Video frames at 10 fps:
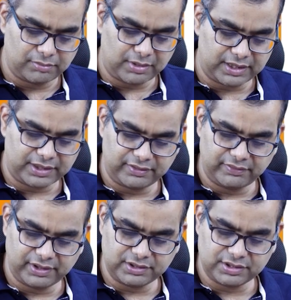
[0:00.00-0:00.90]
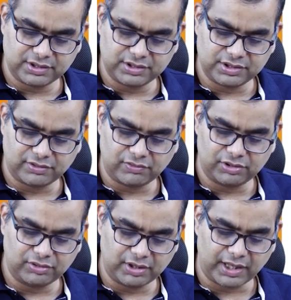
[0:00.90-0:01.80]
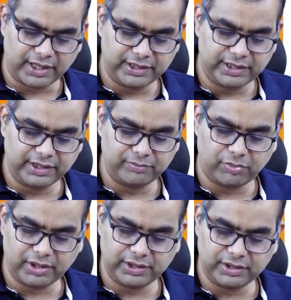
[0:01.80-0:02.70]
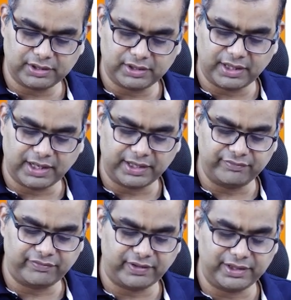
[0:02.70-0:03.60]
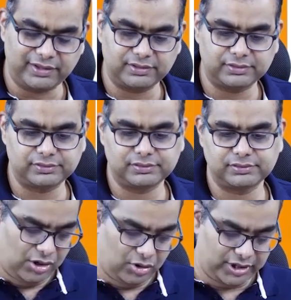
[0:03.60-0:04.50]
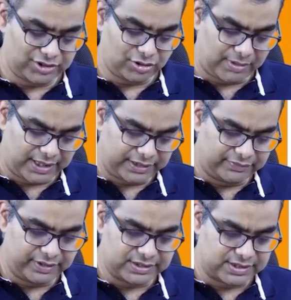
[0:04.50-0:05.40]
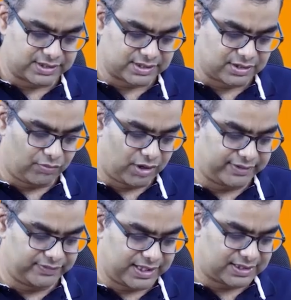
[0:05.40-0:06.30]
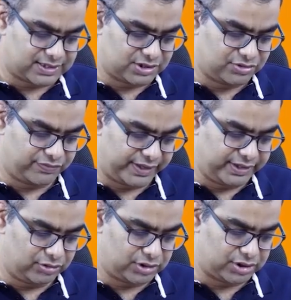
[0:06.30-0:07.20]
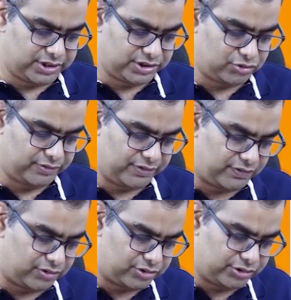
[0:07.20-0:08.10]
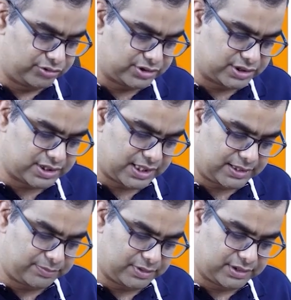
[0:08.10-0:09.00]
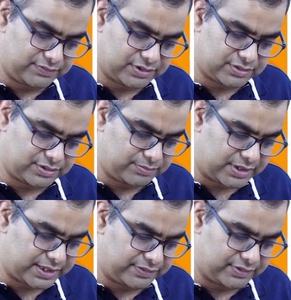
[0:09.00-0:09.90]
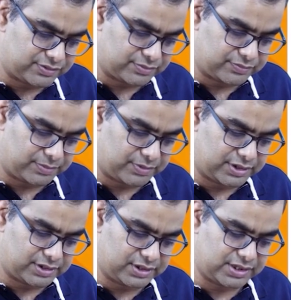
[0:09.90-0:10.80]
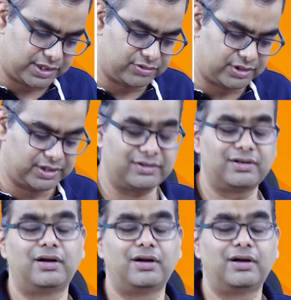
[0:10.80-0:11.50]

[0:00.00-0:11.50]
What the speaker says: Market variance is equal to 19.95. Okay, so market variance is this. Now, what have they asked us to find out? These two we have found out using Sharpe or reverse-deriving market variance applied to the security.